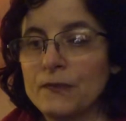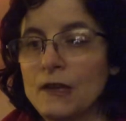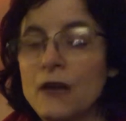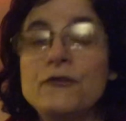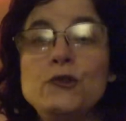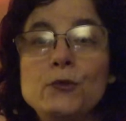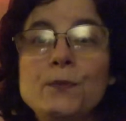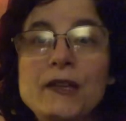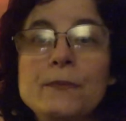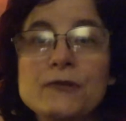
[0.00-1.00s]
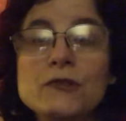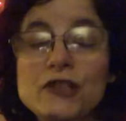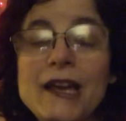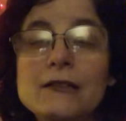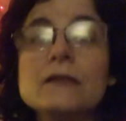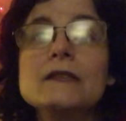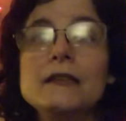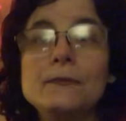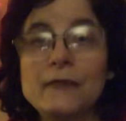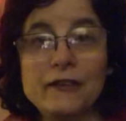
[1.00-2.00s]
of new people's channels
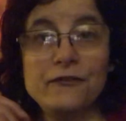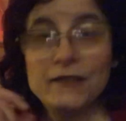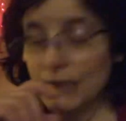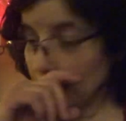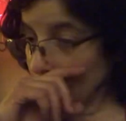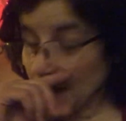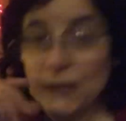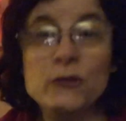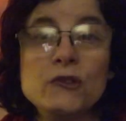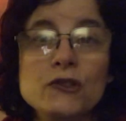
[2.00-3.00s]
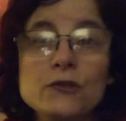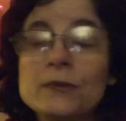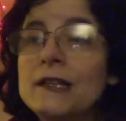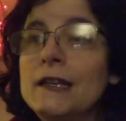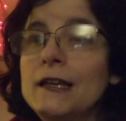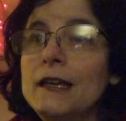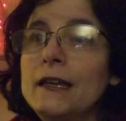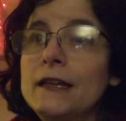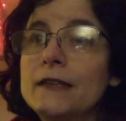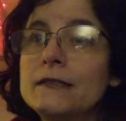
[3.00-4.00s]
in my feed on YouTube,
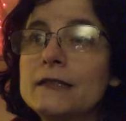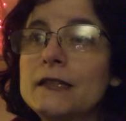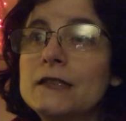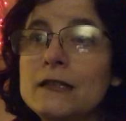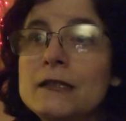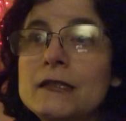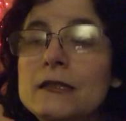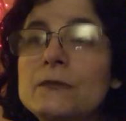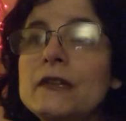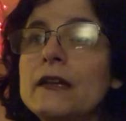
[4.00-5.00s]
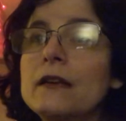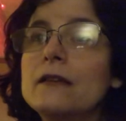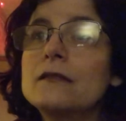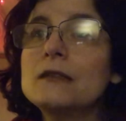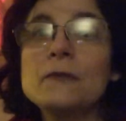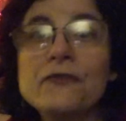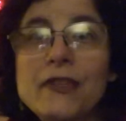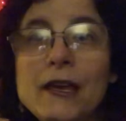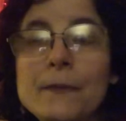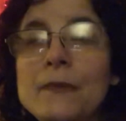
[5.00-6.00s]
and it does seem like some of
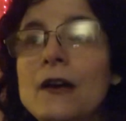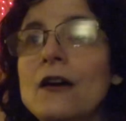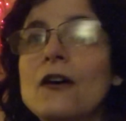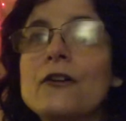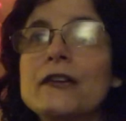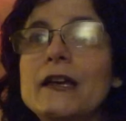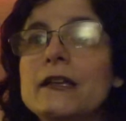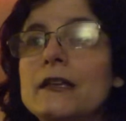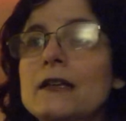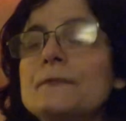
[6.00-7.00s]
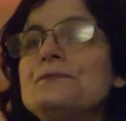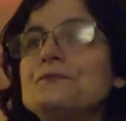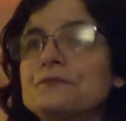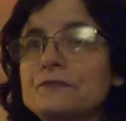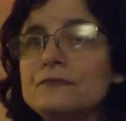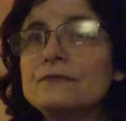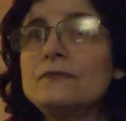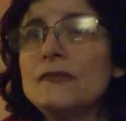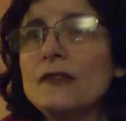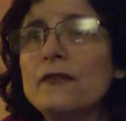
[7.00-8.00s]
them are getting
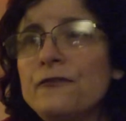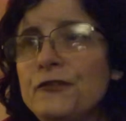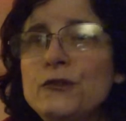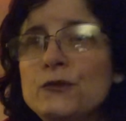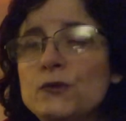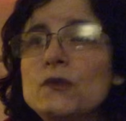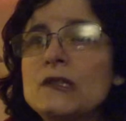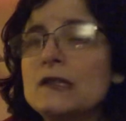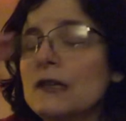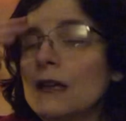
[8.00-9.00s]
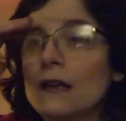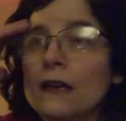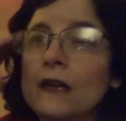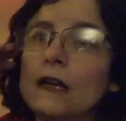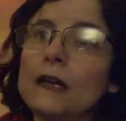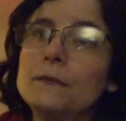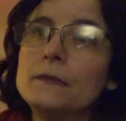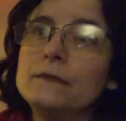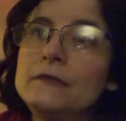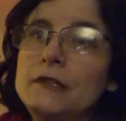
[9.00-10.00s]
views,
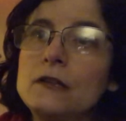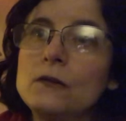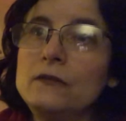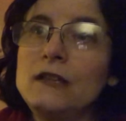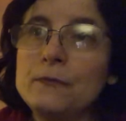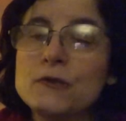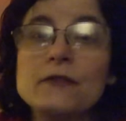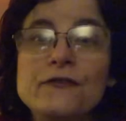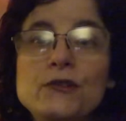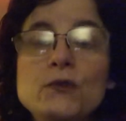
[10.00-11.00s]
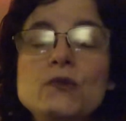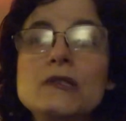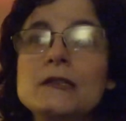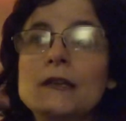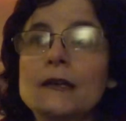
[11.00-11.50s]
numbers of views